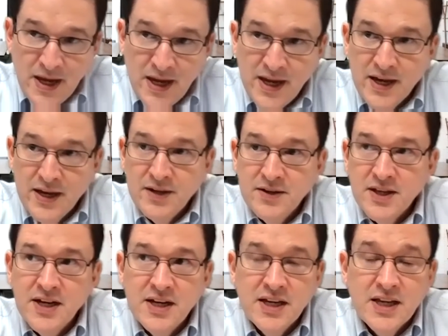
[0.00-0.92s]
And
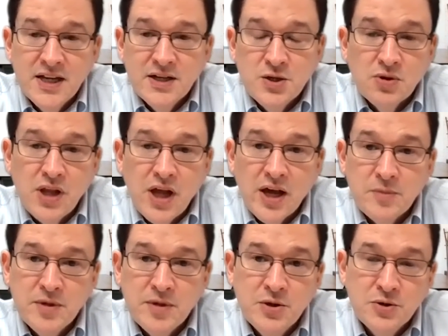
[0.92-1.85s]
they didn't get into a lot
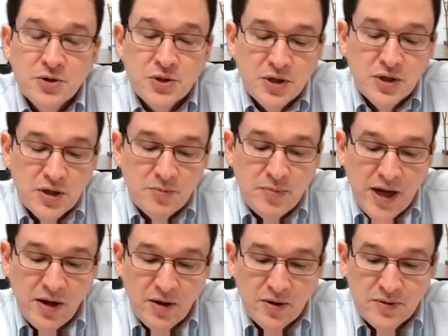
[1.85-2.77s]
of minutia
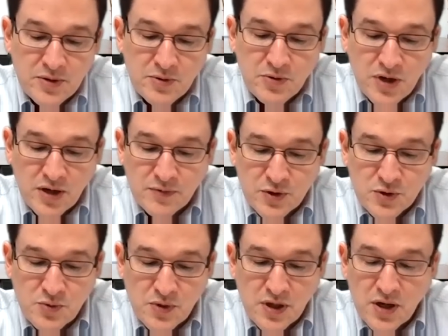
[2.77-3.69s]
about who covers
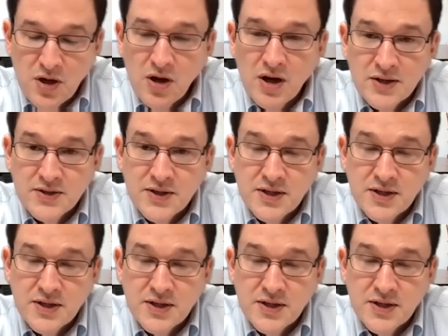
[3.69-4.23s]
what costs.